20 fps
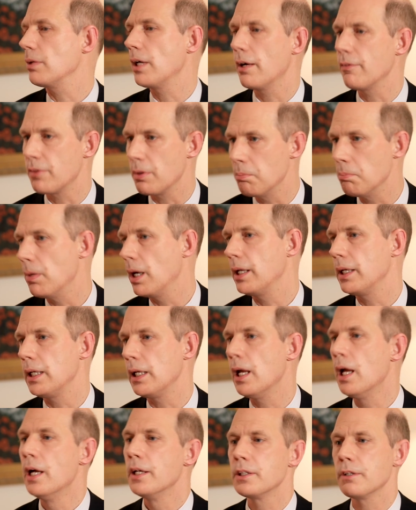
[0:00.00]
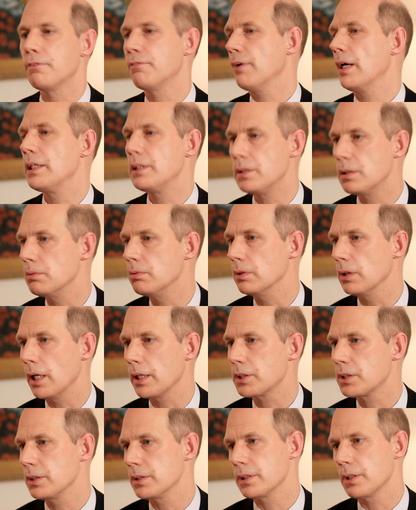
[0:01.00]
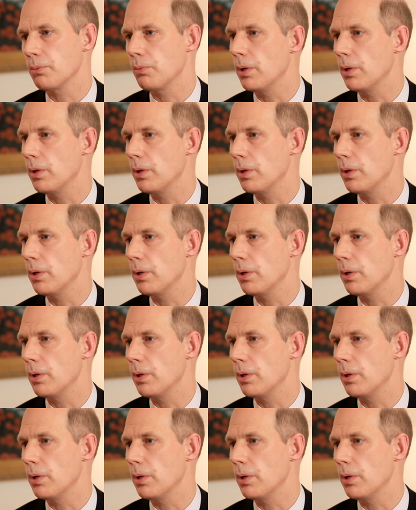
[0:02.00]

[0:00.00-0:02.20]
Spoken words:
have the money to fight two elections at